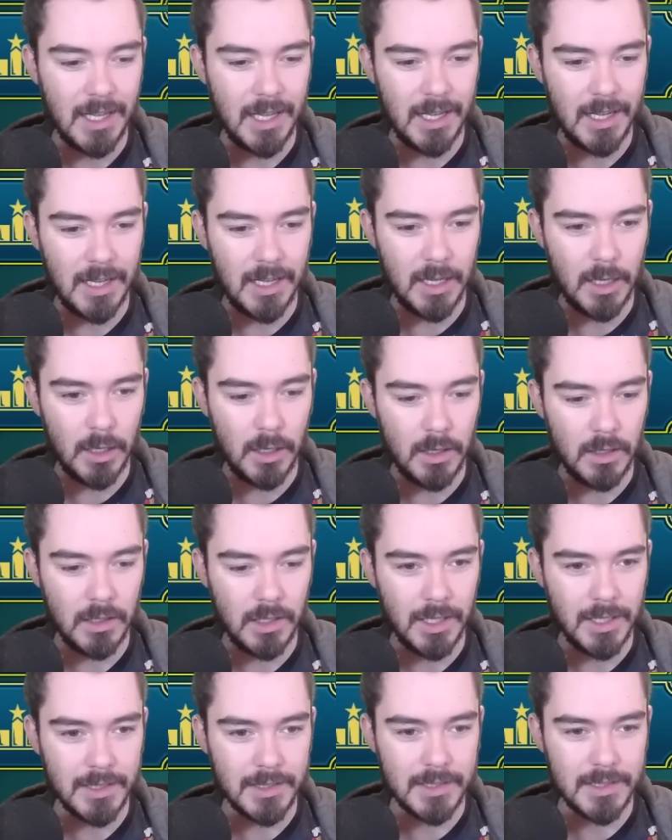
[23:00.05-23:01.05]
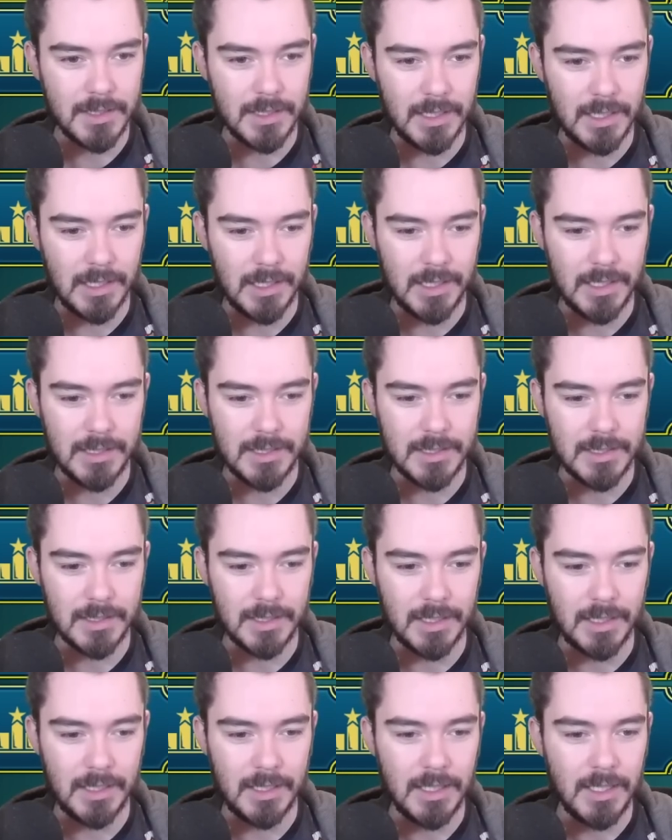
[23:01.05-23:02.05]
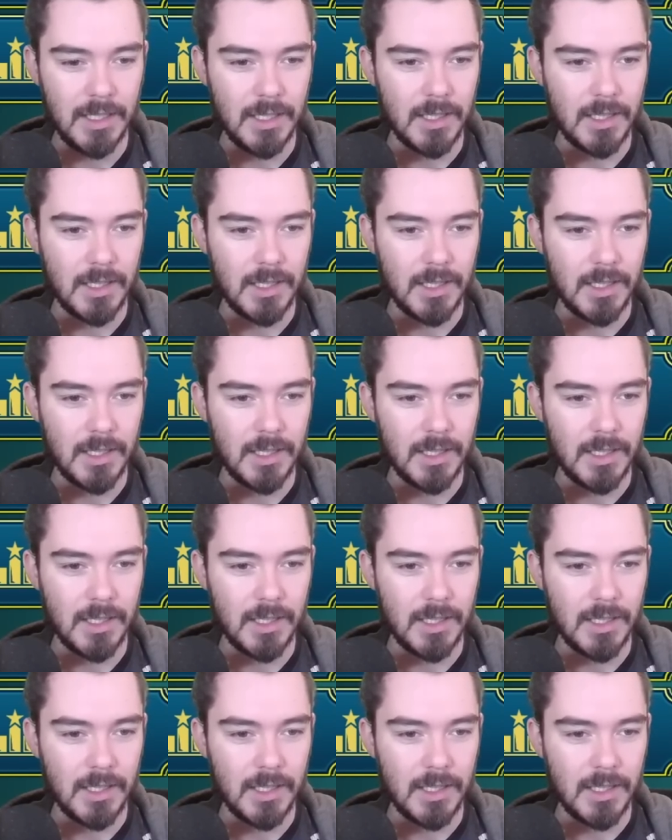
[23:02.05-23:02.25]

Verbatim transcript: Uh, let's see. Let's see.